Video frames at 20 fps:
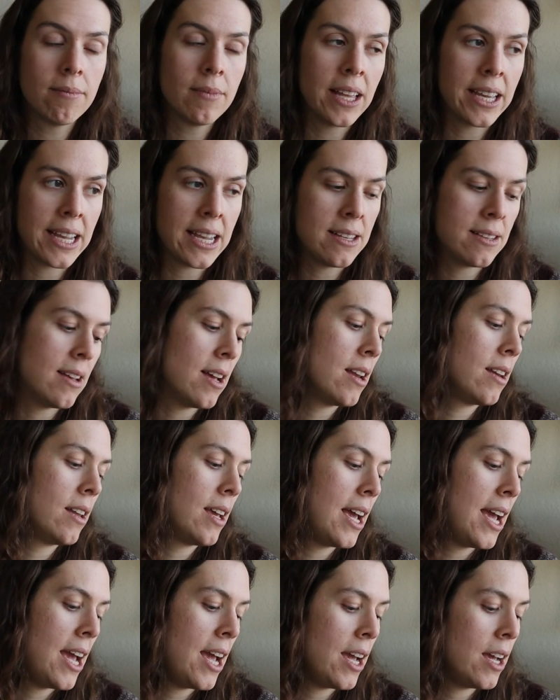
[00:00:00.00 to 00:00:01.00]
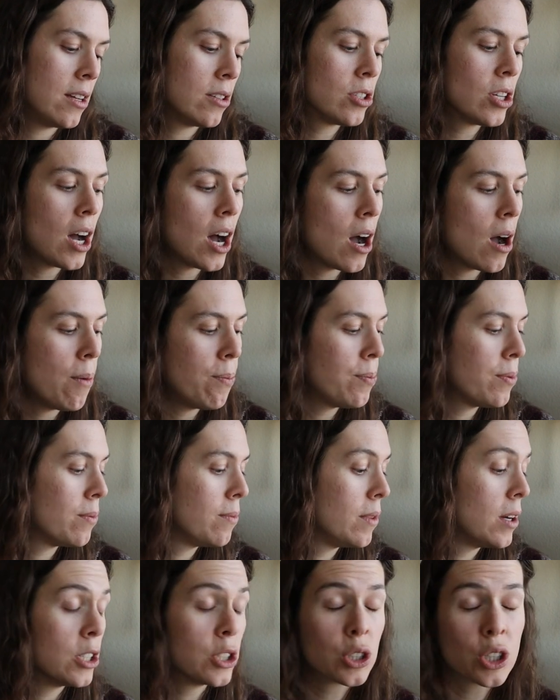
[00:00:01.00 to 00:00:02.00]
like I said, a top,
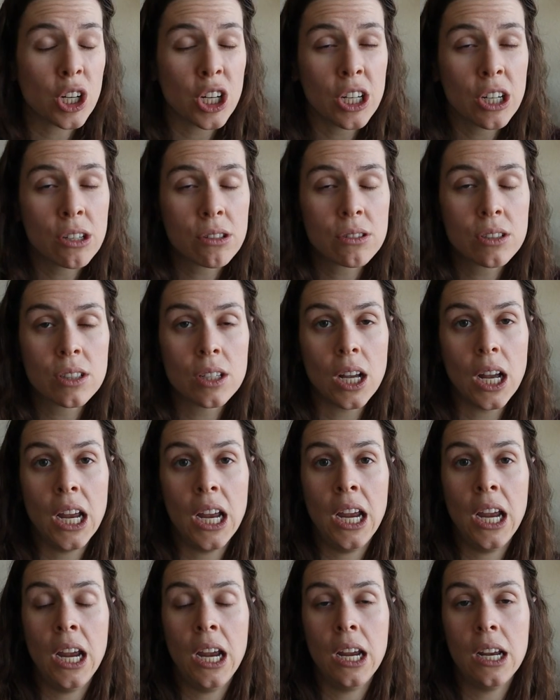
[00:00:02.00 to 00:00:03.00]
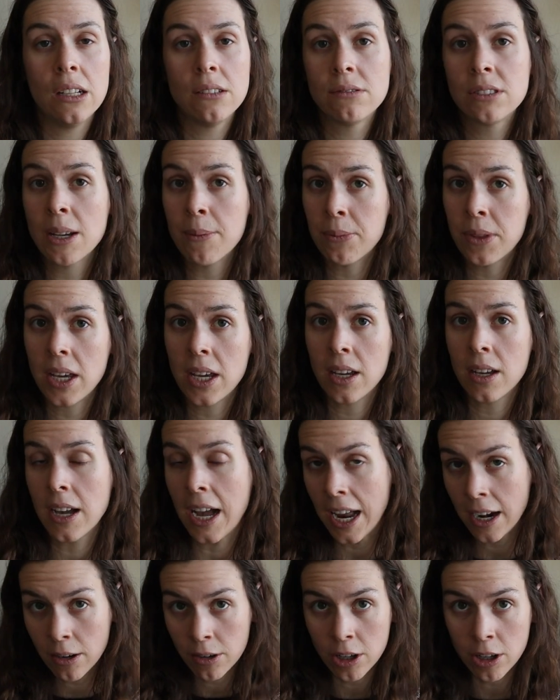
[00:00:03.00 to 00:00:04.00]
a skirt, a something.
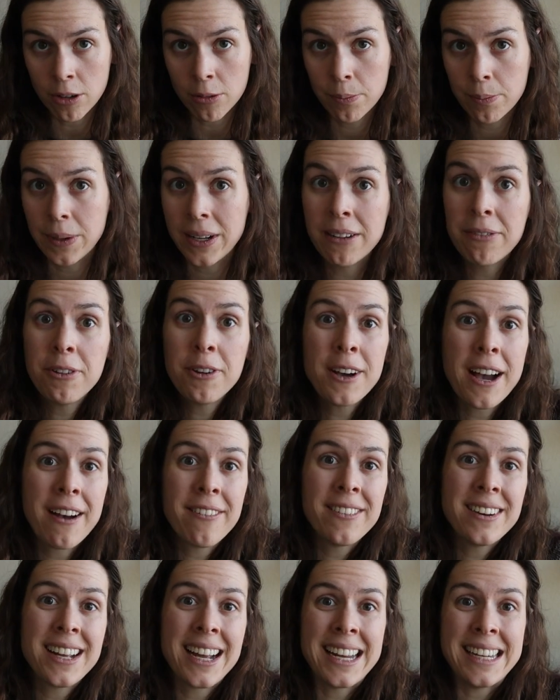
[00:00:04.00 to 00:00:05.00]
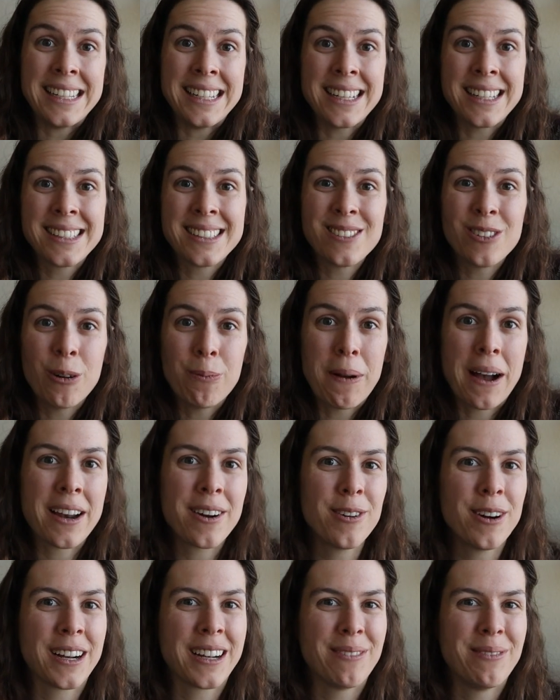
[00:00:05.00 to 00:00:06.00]
I don't know. But if you have any ideas or
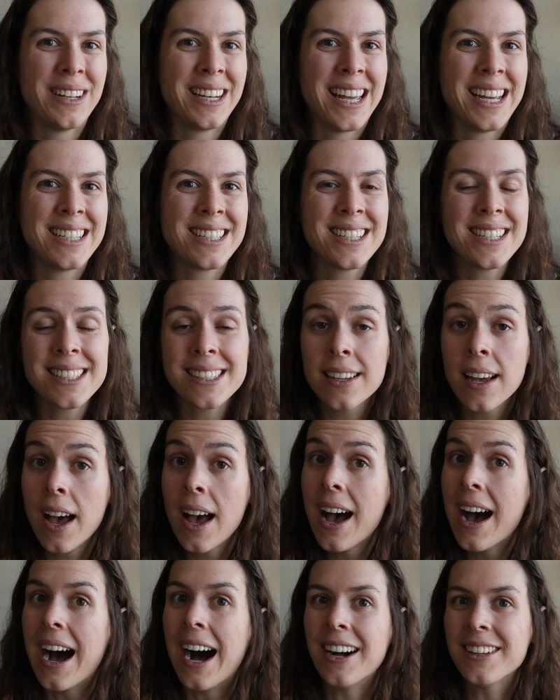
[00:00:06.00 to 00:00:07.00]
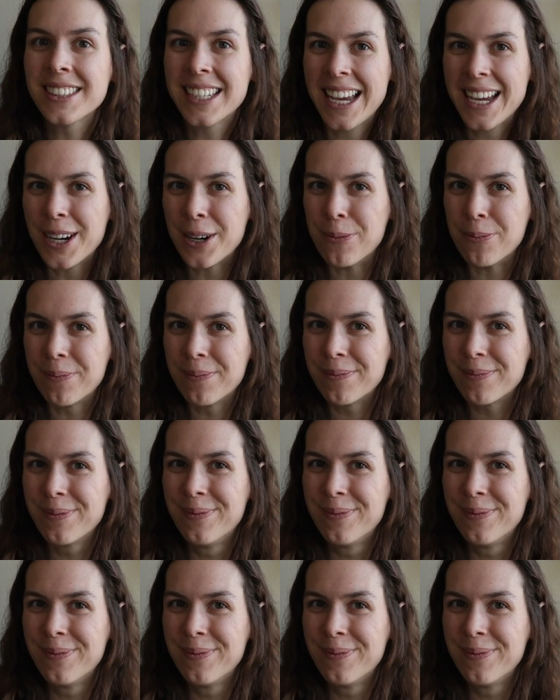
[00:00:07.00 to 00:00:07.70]
pattern recommendations, I'll take them.